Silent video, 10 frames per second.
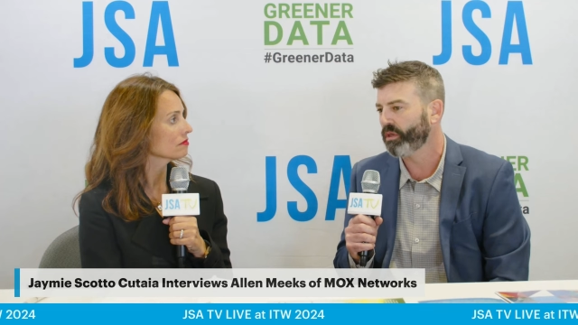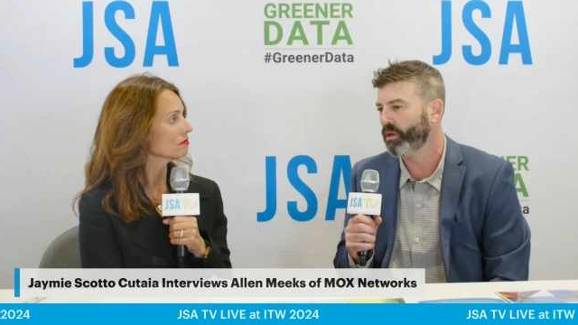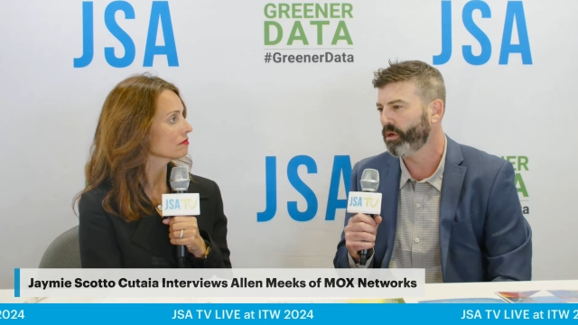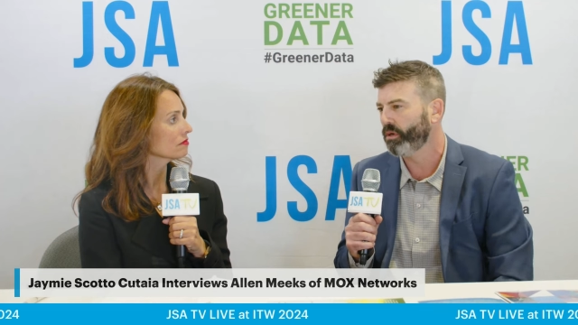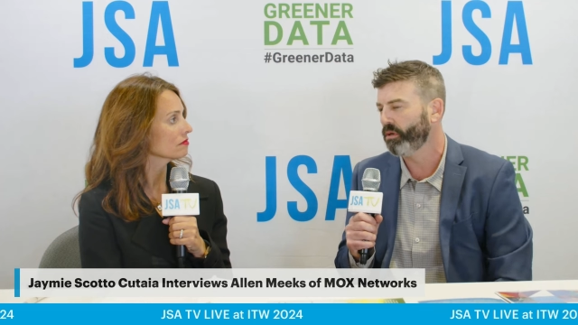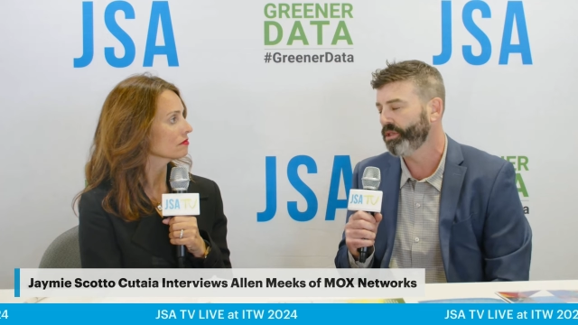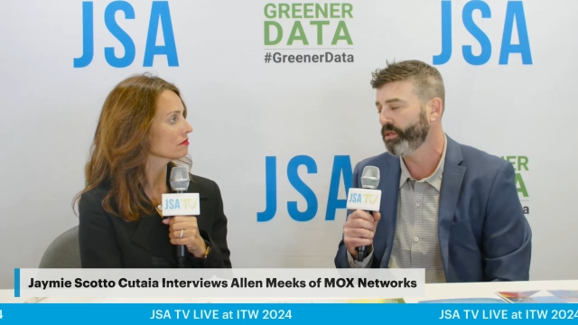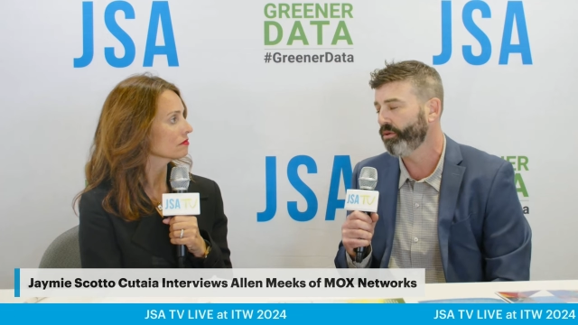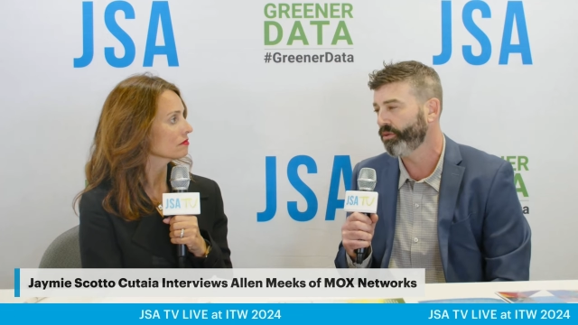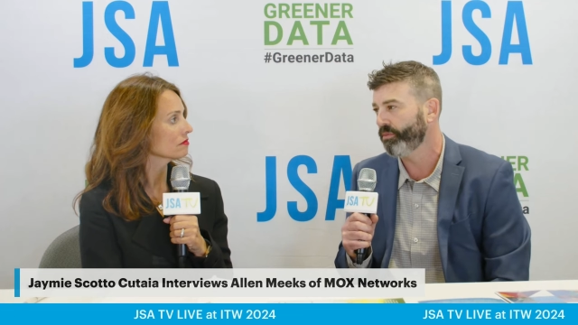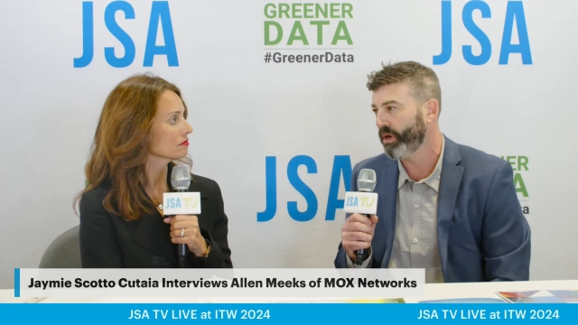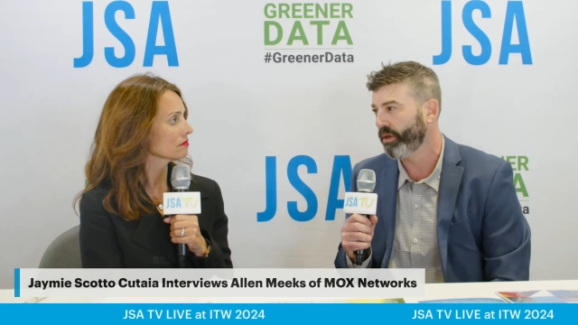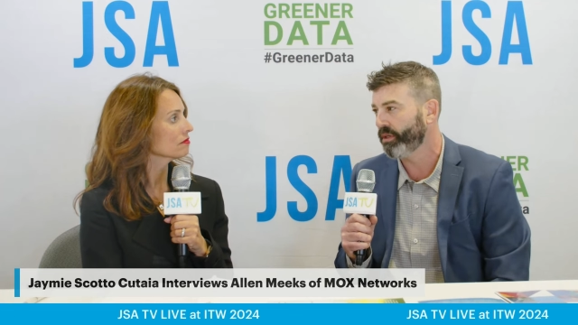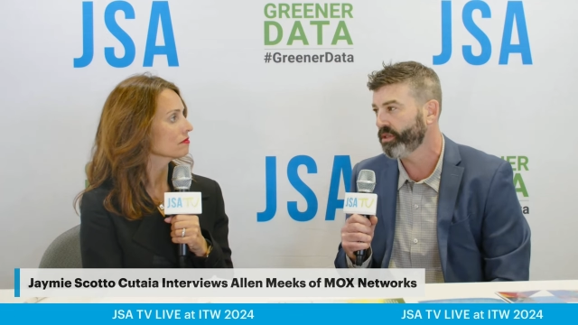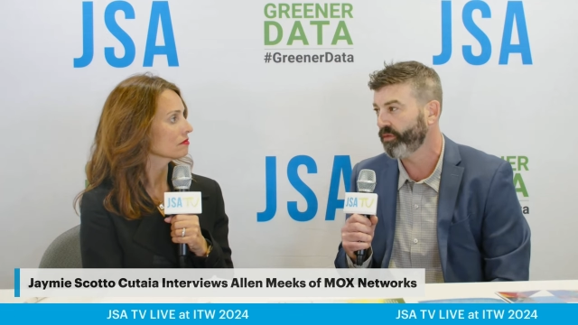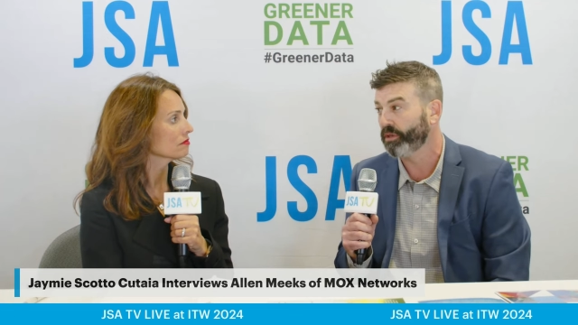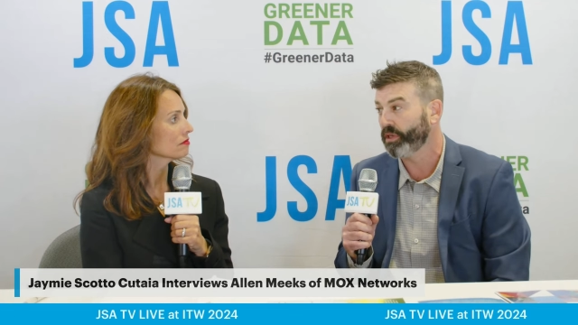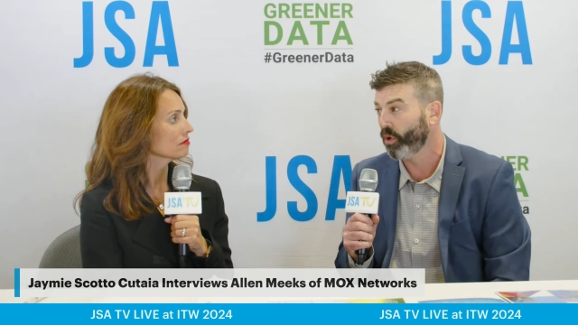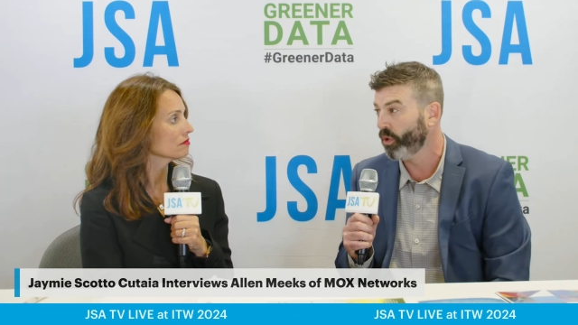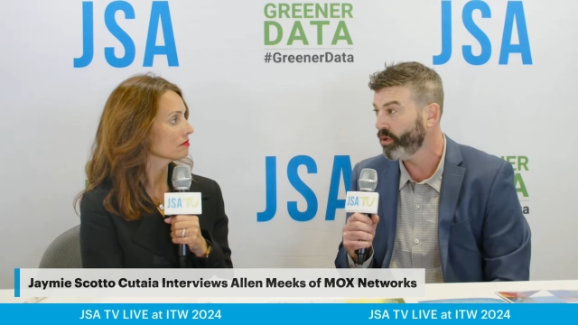Speaker 1: long haul, at least in North America, is fairly
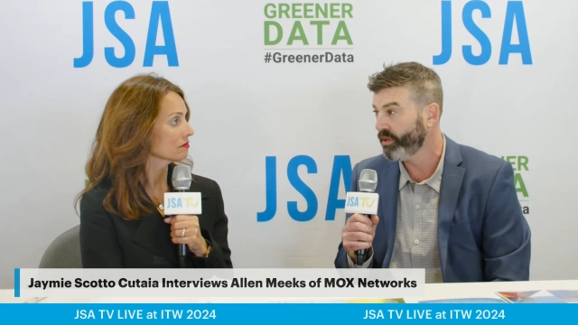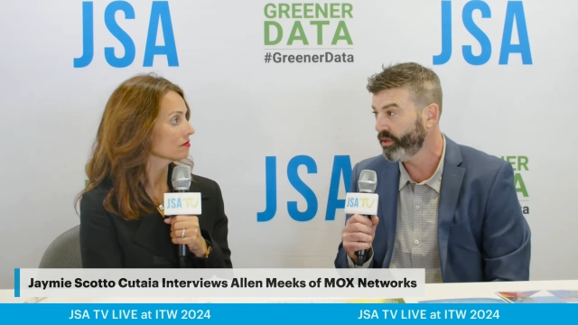old.